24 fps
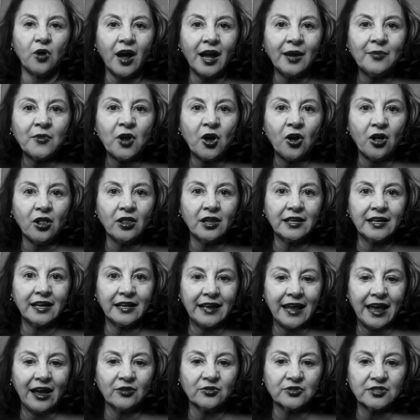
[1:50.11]
I'm calling on
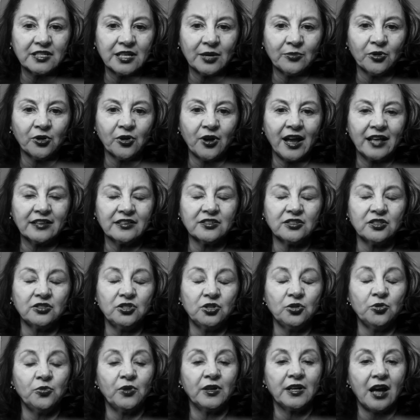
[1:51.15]
House Democrats to do
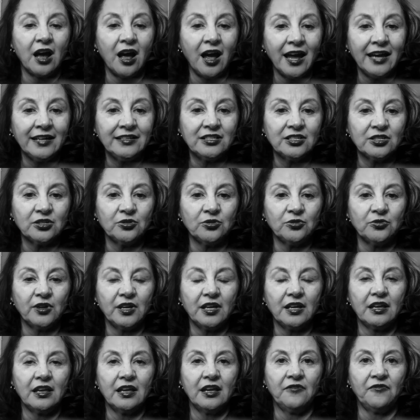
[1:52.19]
what I'd do
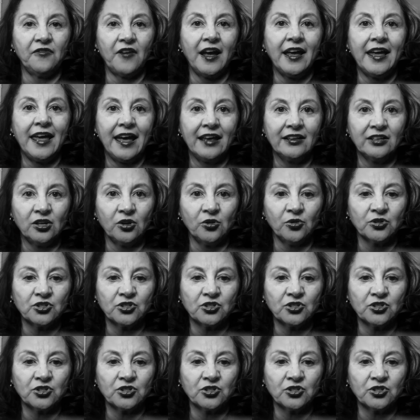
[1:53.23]
if I had your